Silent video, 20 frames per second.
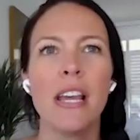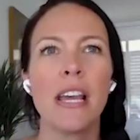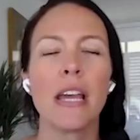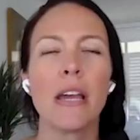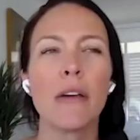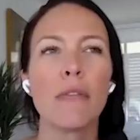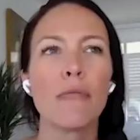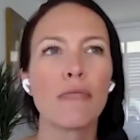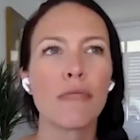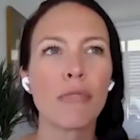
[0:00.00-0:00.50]

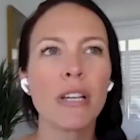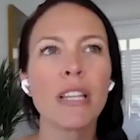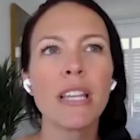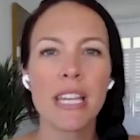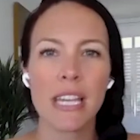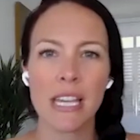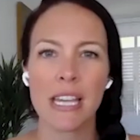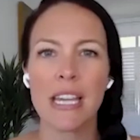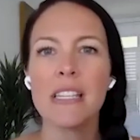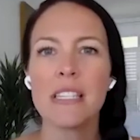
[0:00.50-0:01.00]
it
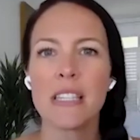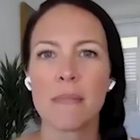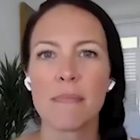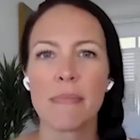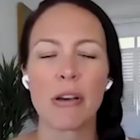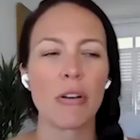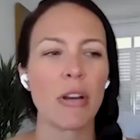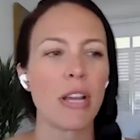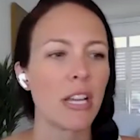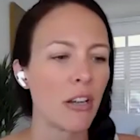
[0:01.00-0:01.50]
really is
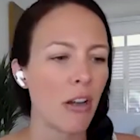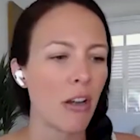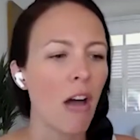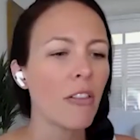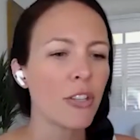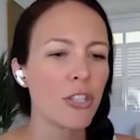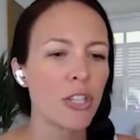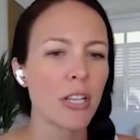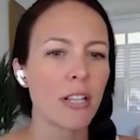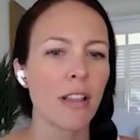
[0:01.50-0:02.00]
about
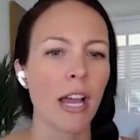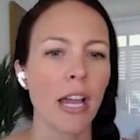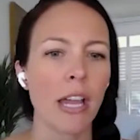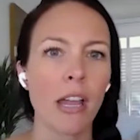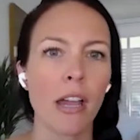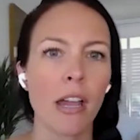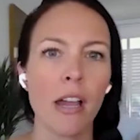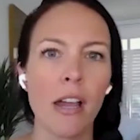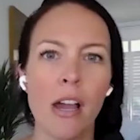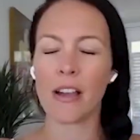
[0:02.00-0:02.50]
acknowledging
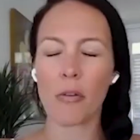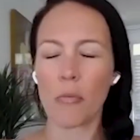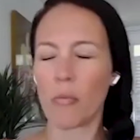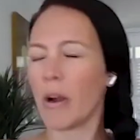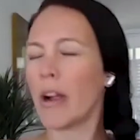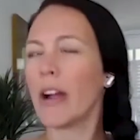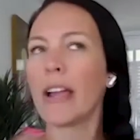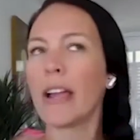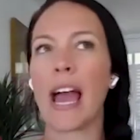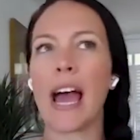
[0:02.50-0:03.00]
like,
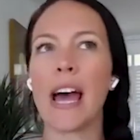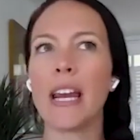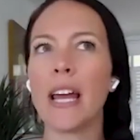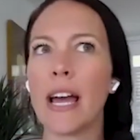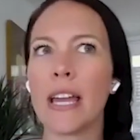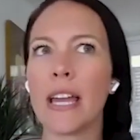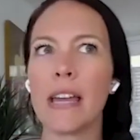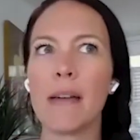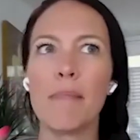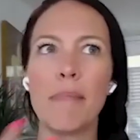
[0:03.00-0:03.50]
where can
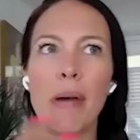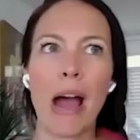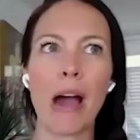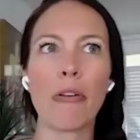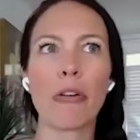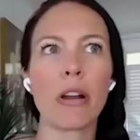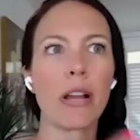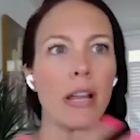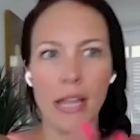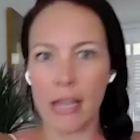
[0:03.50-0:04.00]
I
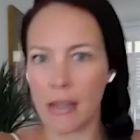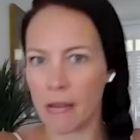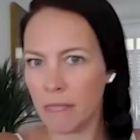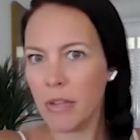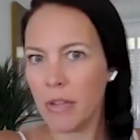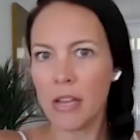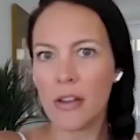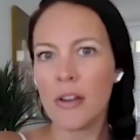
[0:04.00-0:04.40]
empower him